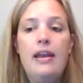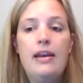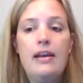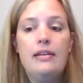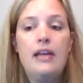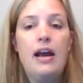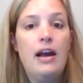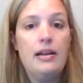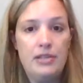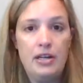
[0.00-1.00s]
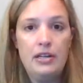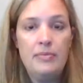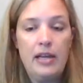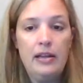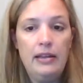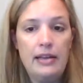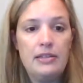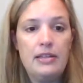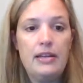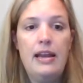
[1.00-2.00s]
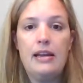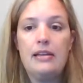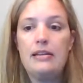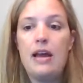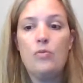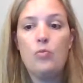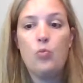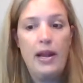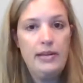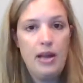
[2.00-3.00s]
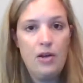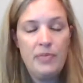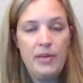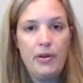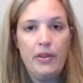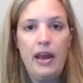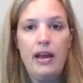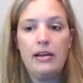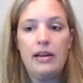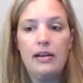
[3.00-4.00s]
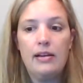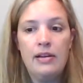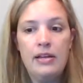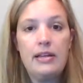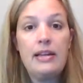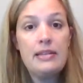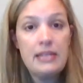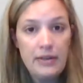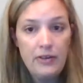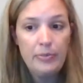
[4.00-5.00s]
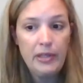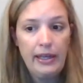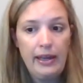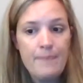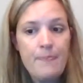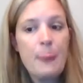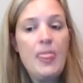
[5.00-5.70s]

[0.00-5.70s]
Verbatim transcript: and uh, start to make a list and write down people that could conceivably